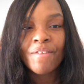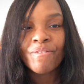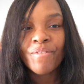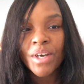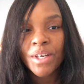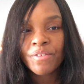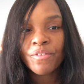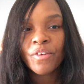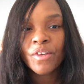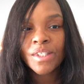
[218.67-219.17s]

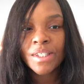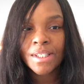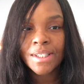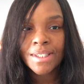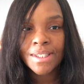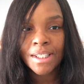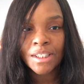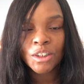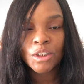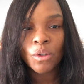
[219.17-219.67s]
Vetiver is an
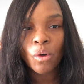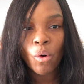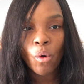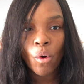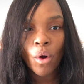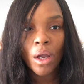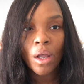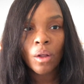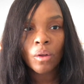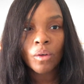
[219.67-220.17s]
essential
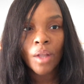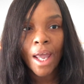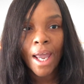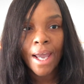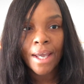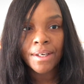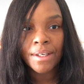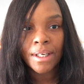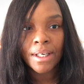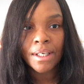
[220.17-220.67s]
oil,
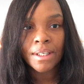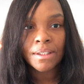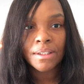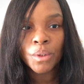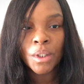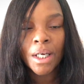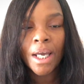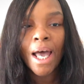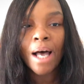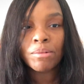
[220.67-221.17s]
and it
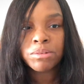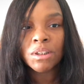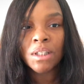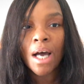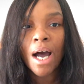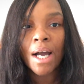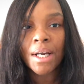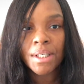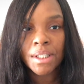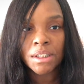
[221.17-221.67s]
helps with
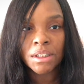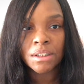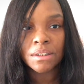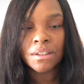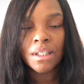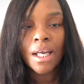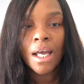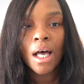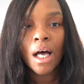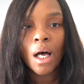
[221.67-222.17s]
cognition,
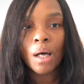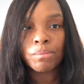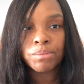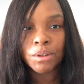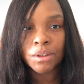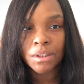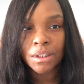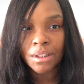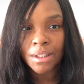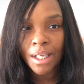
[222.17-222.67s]
helps
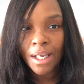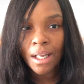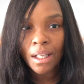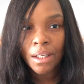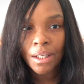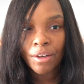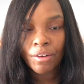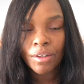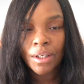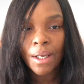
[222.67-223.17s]
you to think
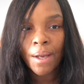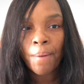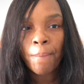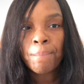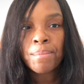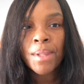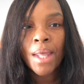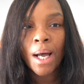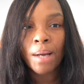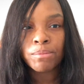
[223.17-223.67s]
clearly,
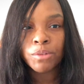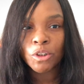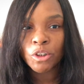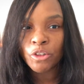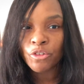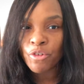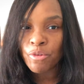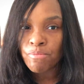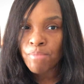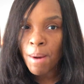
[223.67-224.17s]
helps you
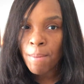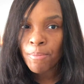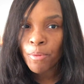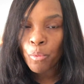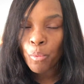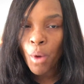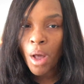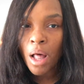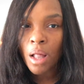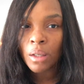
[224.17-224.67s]
to remember
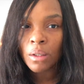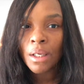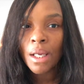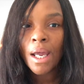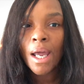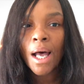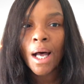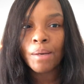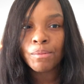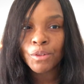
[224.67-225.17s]
well,
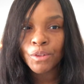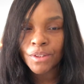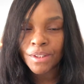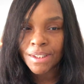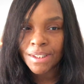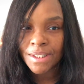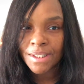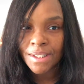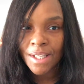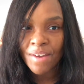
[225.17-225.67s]
helps you to
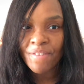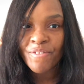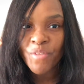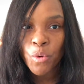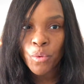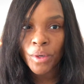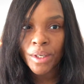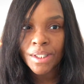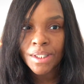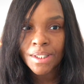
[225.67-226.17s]
stay
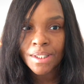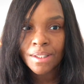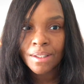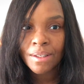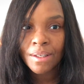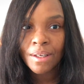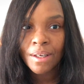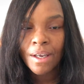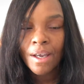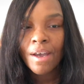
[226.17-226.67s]
focused.
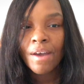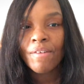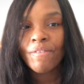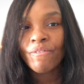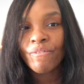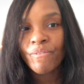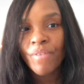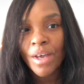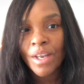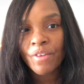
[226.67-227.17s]

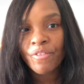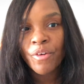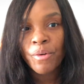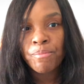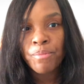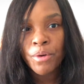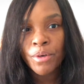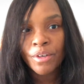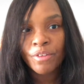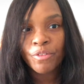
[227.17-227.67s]

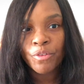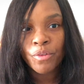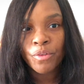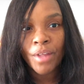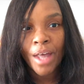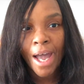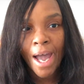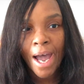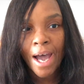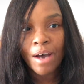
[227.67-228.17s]
Vetiver burning through the
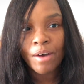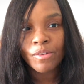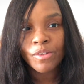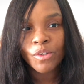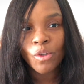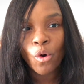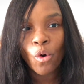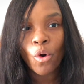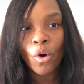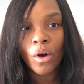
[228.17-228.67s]
house
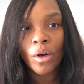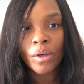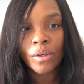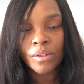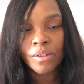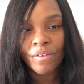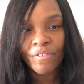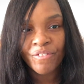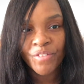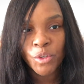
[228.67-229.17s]
or
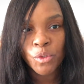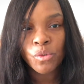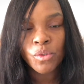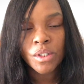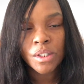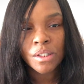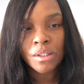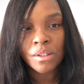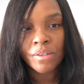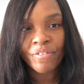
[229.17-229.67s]
diffused
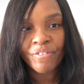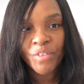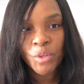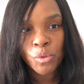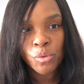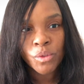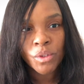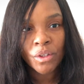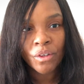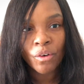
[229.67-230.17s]
in a
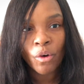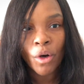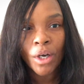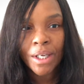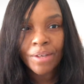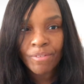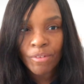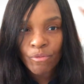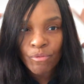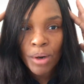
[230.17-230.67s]
diffuser or
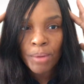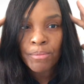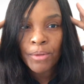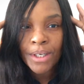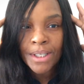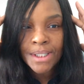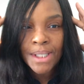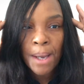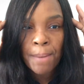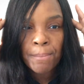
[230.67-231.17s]
even rubbed on
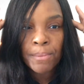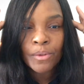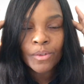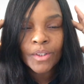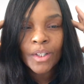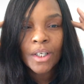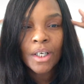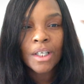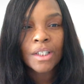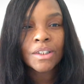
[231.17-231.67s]
the temples
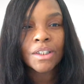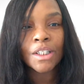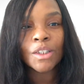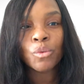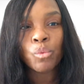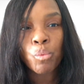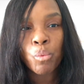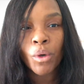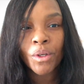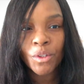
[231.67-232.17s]
does
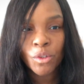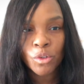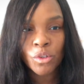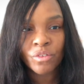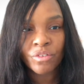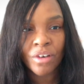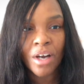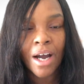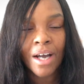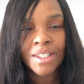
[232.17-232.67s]
wonders
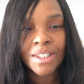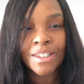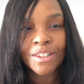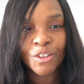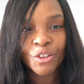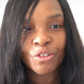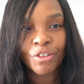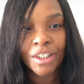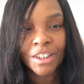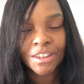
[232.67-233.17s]
for
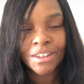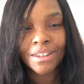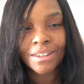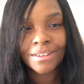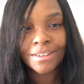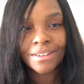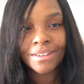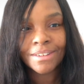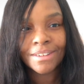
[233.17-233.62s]
concentration.